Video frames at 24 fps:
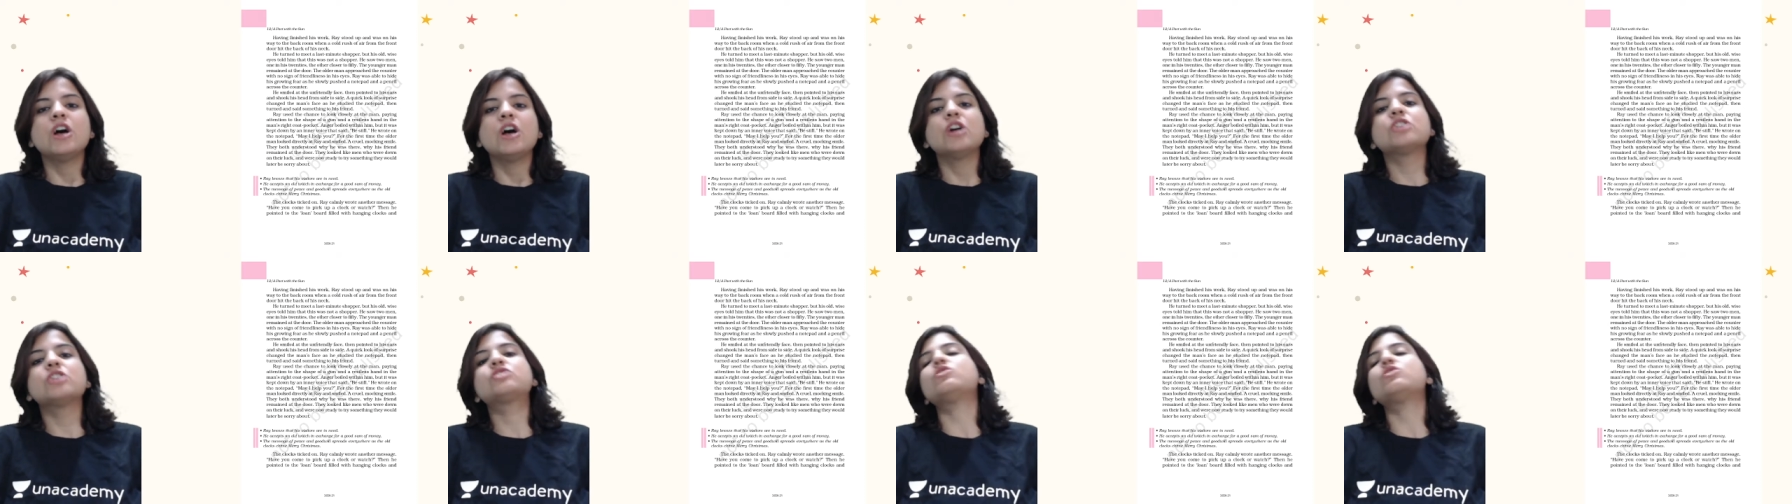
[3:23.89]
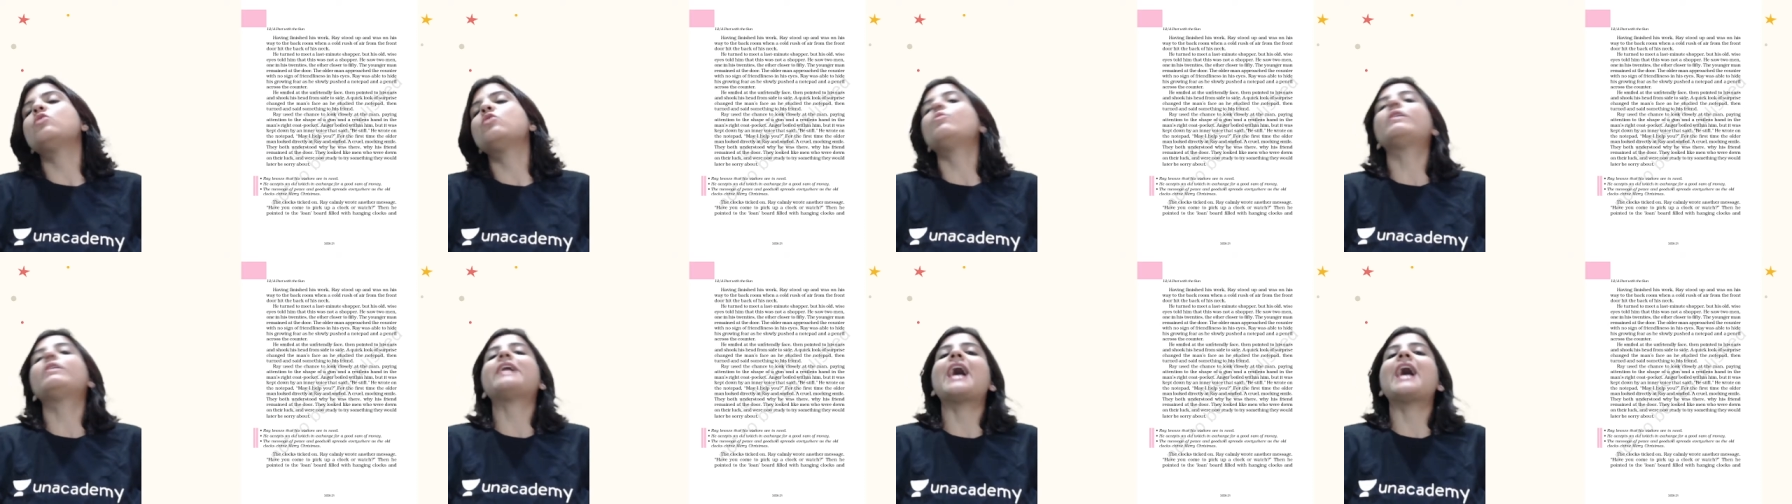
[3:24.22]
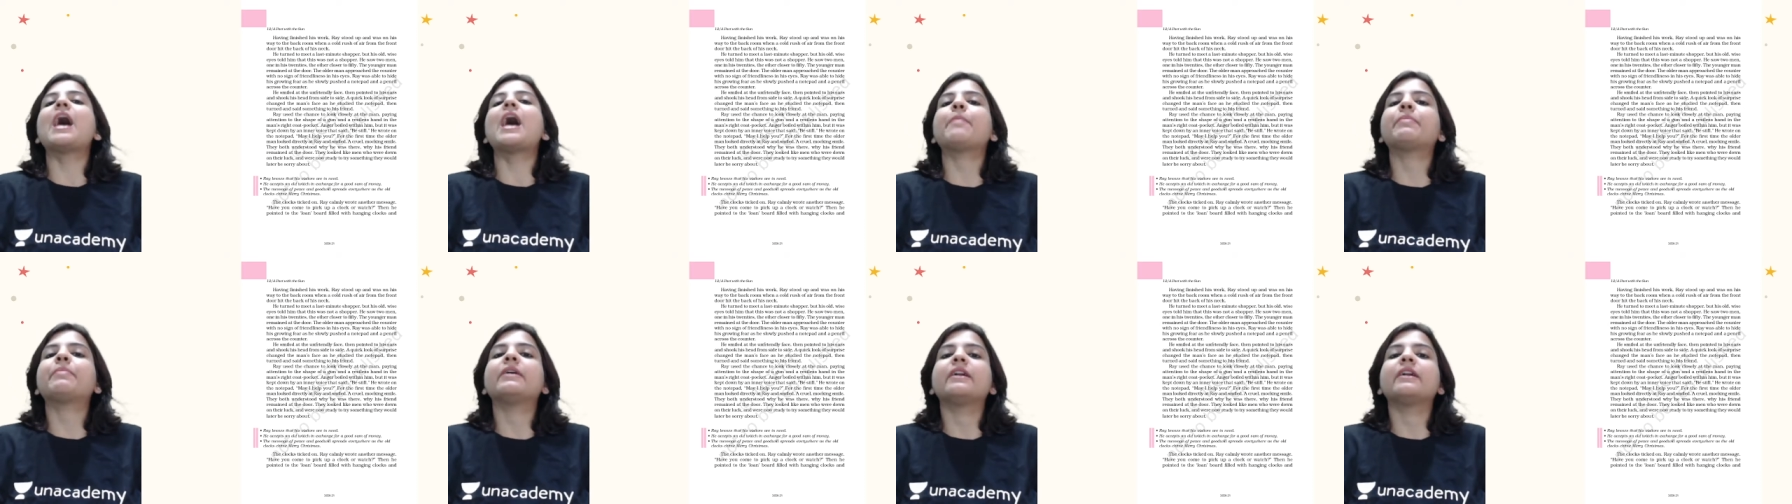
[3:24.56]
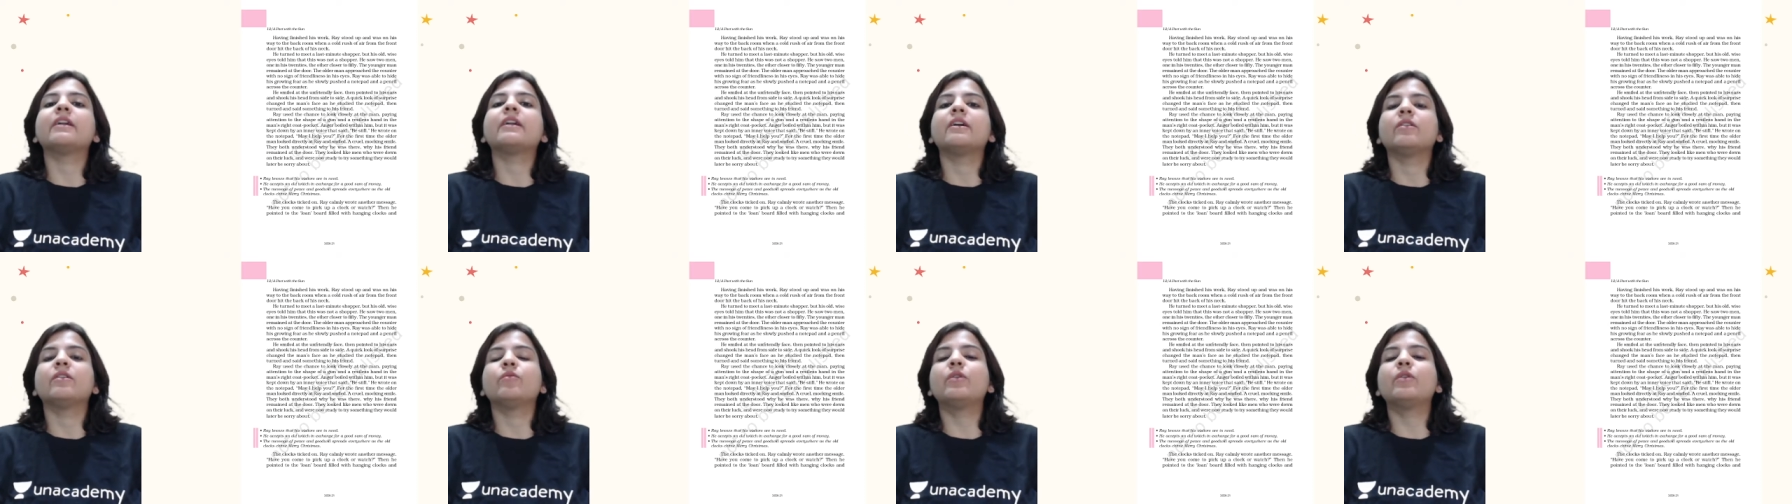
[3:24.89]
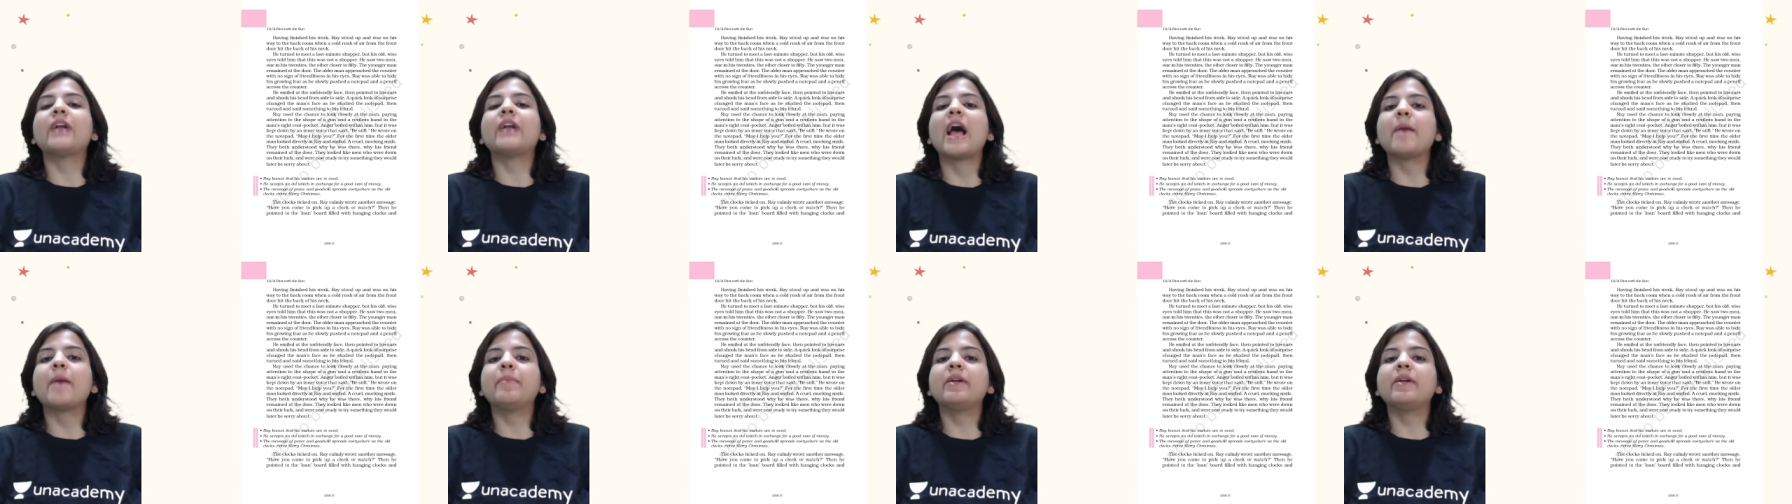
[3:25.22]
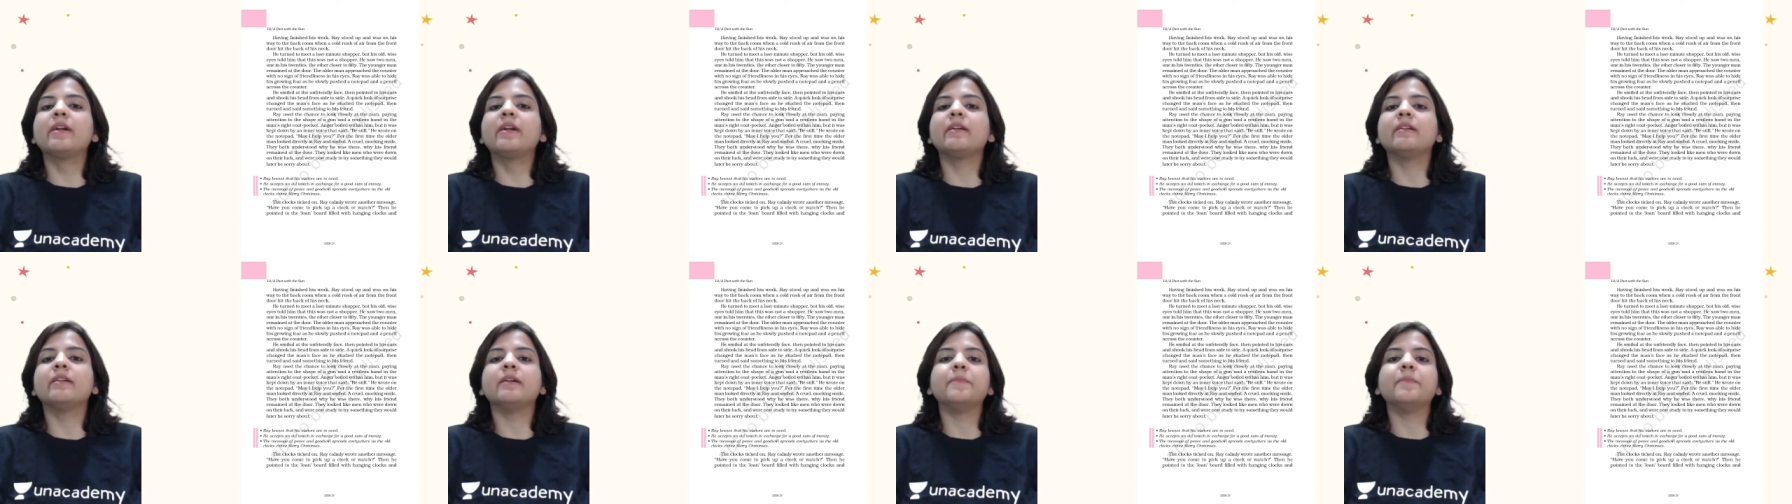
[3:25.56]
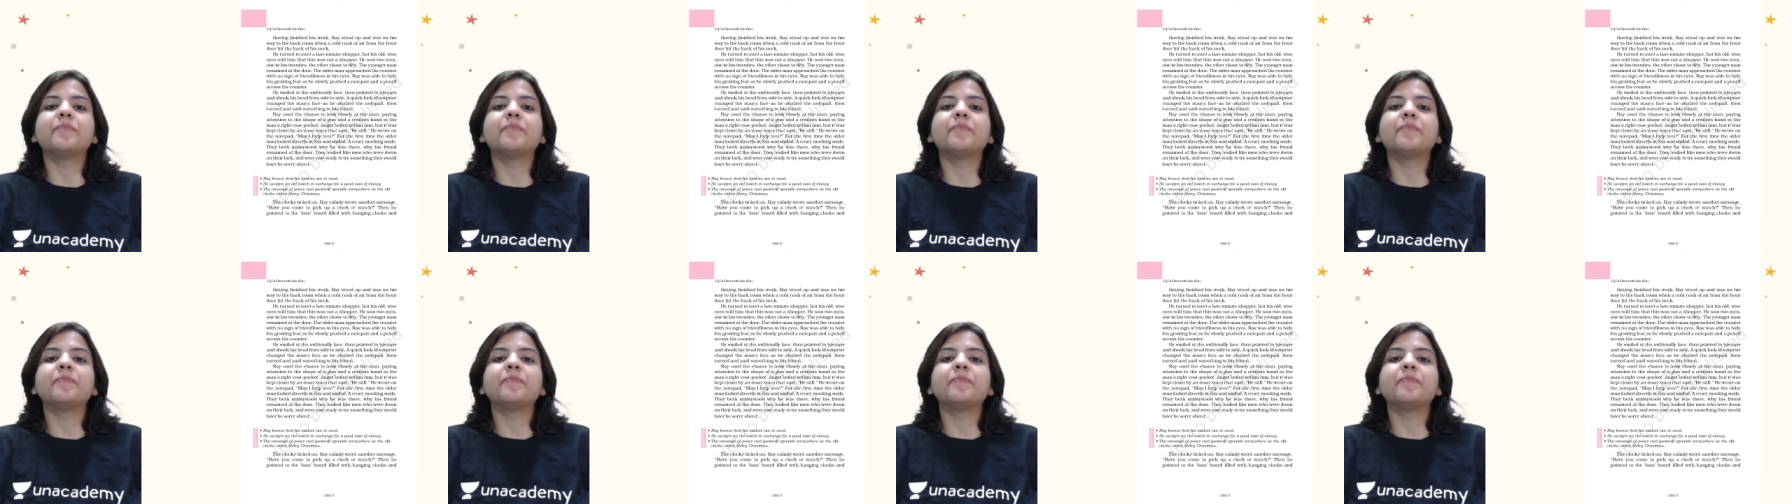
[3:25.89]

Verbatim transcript: So what happened? What happened here?